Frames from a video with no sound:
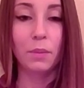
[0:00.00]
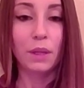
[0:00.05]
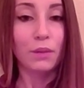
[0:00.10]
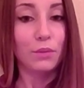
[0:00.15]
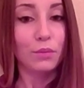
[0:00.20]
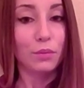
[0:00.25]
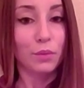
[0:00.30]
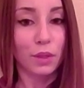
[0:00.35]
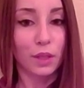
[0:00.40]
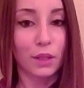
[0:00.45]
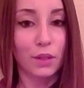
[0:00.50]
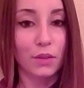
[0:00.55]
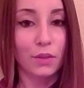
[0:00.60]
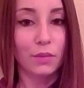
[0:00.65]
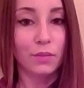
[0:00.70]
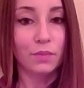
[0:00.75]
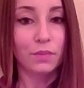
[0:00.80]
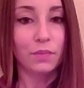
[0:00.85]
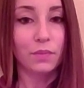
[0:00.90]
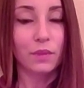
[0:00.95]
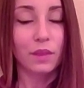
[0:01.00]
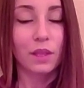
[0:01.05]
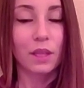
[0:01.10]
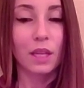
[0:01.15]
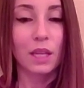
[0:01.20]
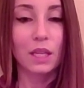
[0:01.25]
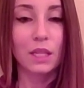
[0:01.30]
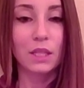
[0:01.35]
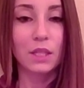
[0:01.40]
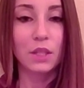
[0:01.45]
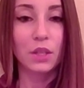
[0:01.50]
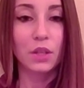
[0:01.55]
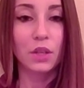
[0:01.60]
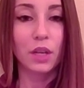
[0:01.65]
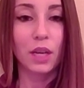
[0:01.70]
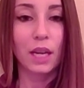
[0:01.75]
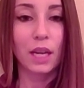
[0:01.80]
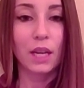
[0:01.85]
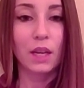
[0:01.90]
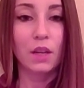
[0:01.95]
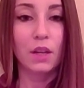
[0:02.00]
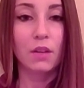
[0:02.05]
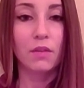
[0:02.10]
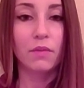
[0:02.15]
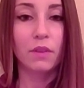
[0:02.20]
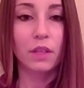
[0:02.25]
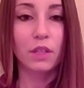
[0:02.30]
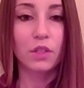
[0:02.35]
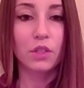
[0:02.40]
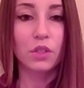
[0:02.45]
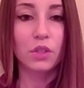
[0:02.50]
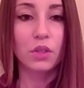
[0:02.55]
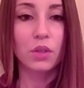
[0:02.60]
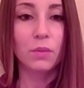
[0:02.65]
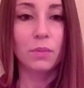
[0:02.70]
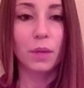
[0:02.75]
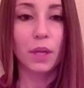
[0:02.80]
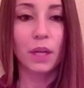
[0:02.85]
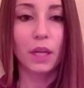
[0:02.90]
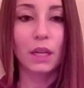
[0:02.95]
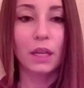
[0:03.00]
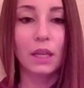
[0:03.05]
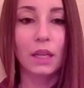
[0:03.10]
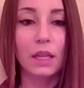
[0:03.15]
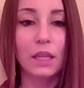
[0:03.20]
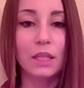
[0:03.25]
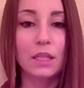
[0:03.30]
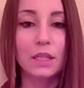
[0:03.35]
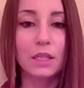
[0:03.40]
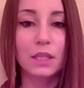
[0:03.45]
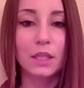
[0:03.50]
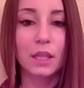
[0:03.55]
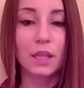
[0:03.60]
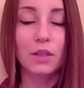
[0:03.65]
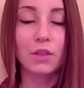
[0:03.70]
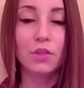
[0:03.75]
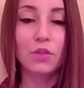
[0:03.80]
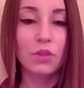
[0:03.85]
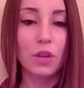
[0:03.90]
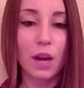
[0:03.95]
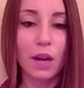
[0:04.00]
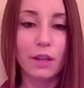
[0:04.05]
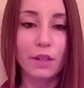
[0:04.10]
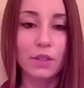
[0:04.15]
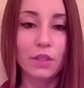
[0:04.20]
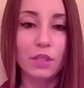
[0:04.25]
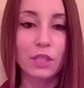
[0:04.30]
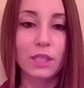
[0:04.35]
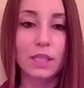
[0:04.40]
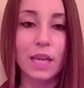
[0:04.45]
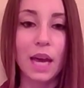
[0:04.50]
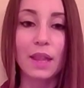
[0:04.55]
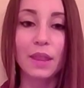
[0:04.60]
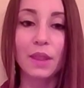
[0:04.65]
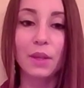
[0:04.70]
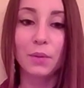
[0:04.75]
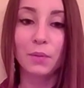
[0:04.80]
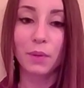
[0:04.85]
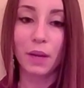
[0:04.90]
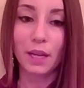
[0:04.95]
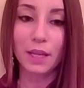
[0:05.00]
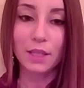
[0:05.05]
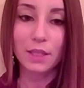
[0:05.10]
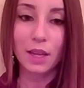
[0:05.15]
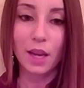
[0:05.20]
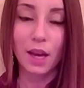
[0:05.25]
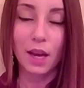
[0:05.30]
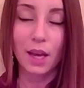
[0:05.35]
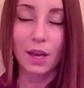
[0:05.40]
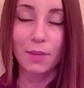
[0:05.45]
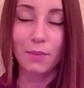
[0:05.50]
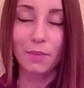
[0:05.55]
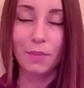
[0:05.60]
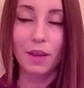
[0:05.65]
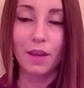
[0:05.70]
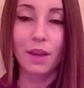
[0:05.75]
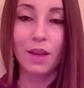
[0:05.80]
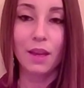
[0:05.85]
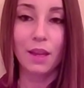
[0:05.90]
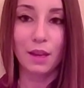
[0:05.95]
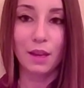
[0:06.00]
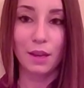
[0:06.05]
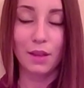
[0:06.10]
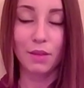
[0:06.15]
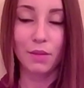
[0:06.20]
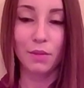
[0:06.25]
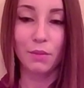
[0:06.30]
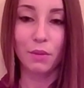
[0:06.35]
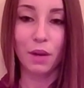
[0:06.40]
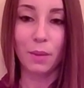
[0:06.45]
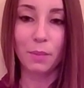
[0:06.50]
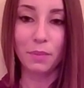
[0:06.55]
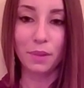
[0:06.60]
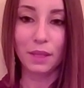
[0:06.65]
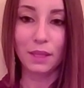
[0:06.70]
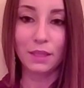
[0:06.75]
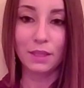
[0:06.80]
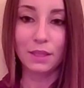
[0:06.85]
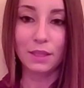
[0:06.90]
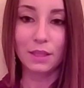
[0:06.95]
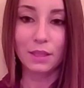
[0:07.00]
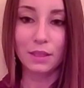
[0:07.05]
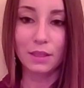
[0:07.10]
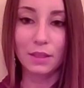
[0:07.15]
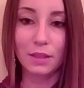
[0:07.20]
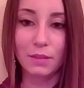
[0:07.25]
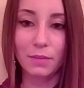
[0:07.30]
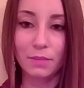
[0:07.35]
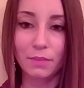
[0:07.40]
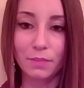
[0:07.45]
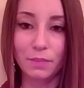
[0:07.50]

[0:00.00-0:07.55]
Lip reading: Be real. Integrate conventional marketing and sales strategies at the right time and in the right places.